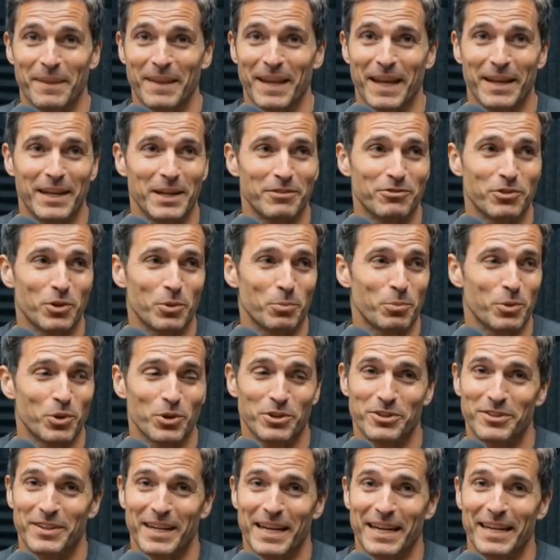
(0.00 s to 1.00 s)
And if your
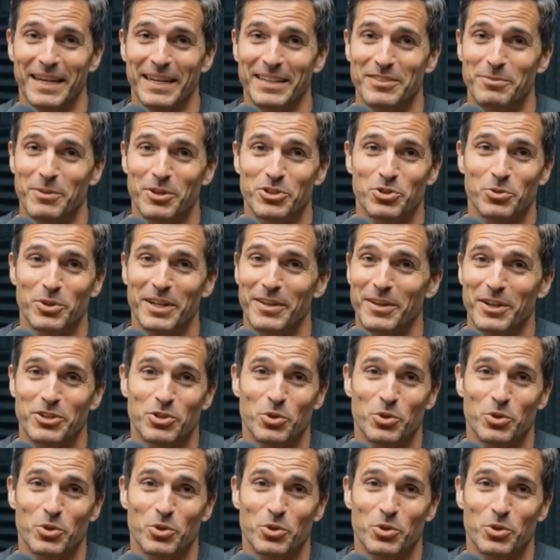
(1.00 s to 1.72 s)
birthday is between the